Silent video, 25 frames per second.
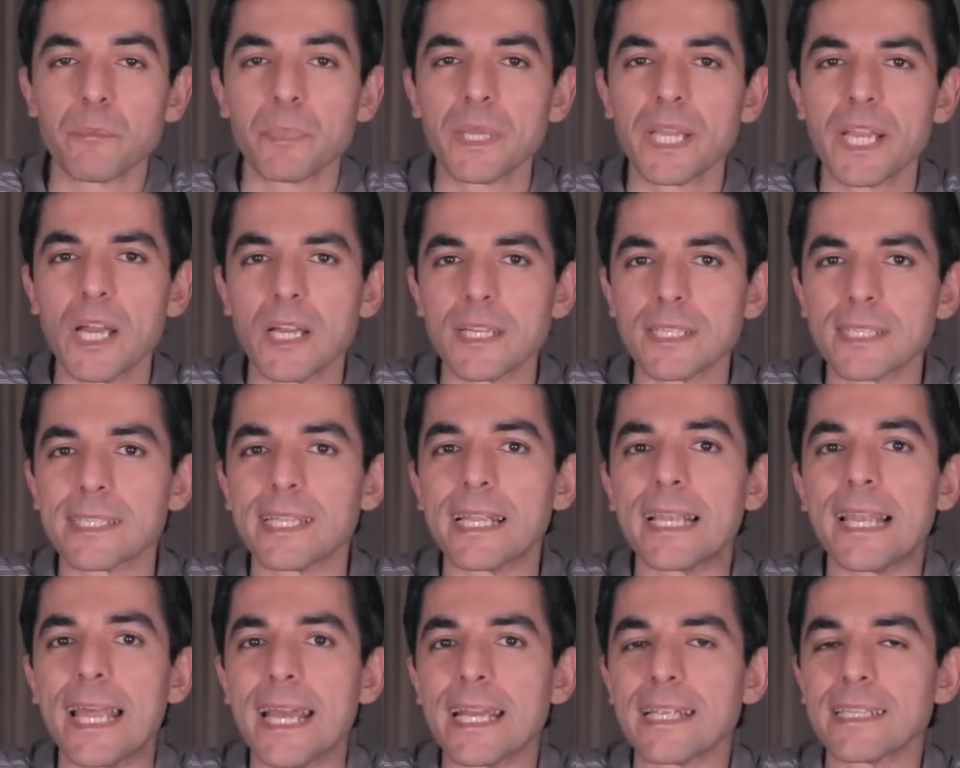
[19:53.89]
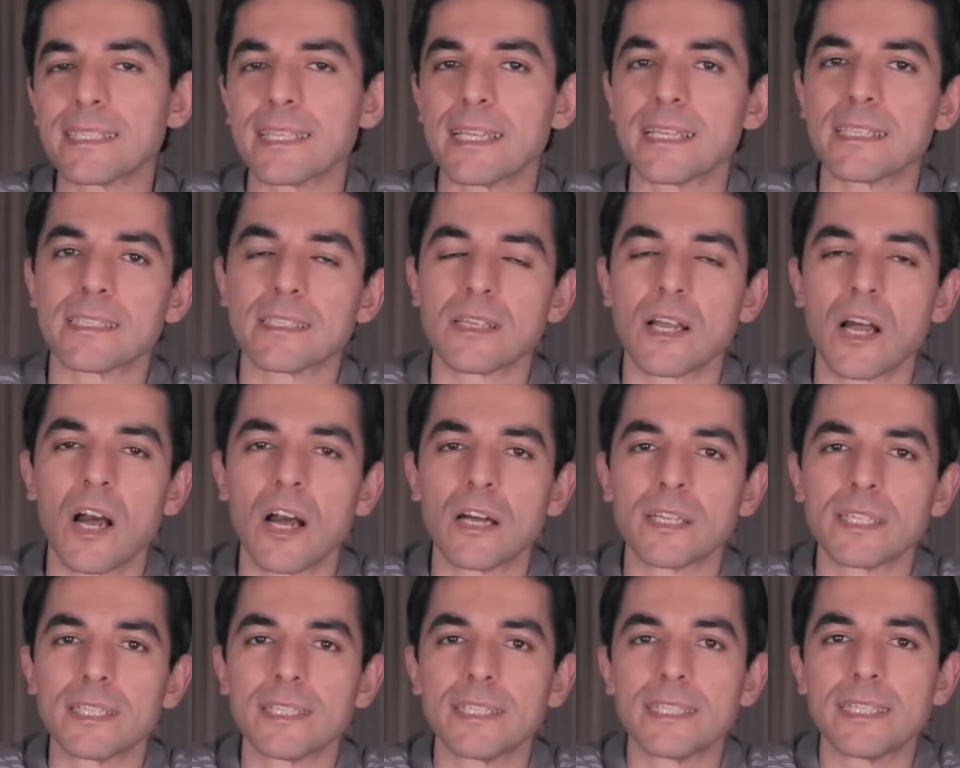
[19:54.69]
because the lenses
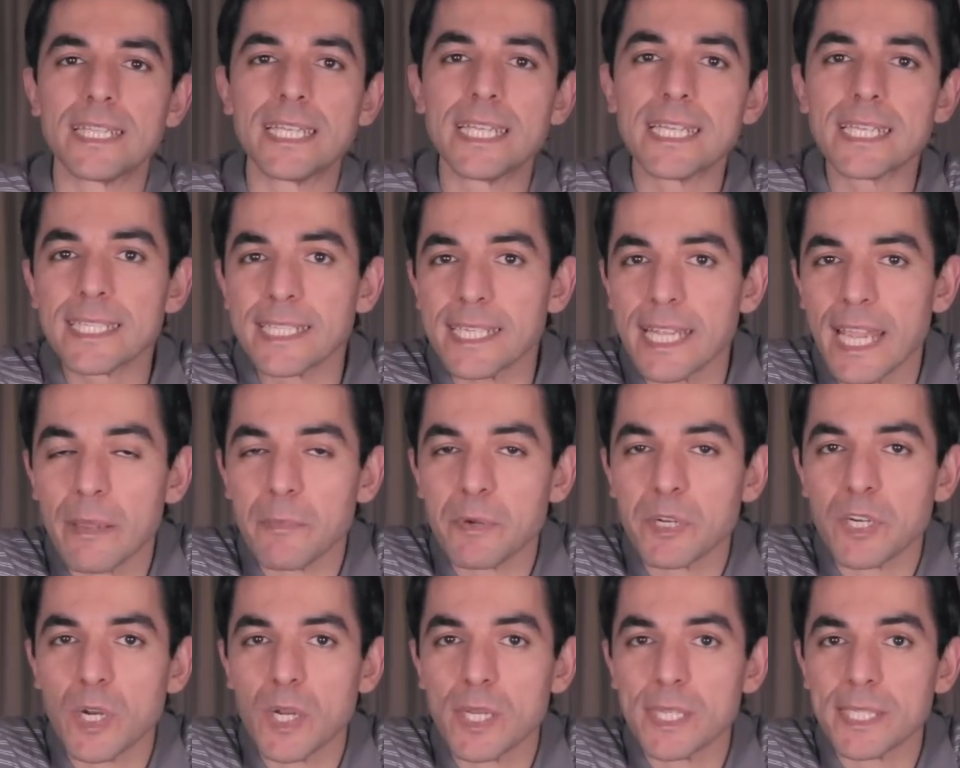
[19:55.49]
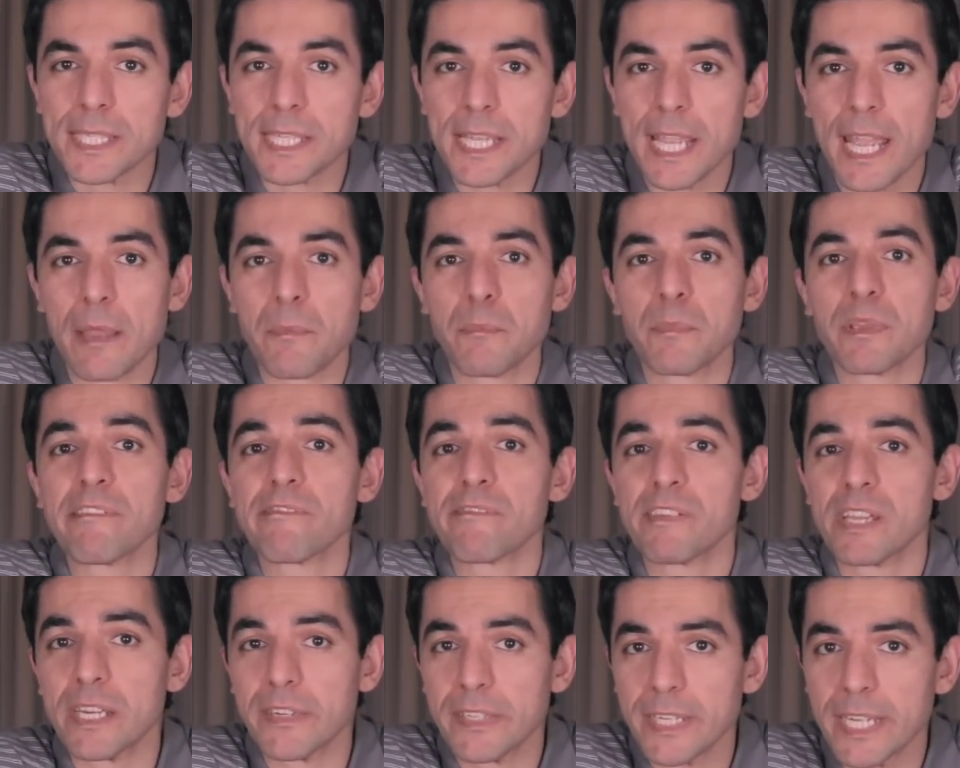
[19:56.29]
on these cameras can be
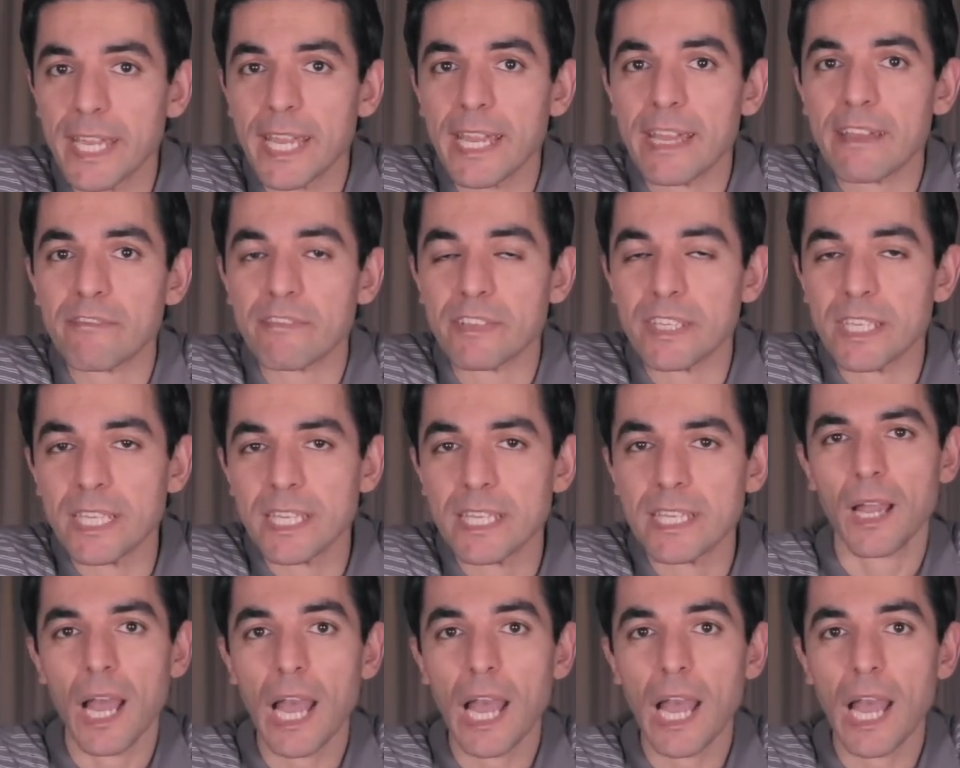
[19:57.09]
very heavy,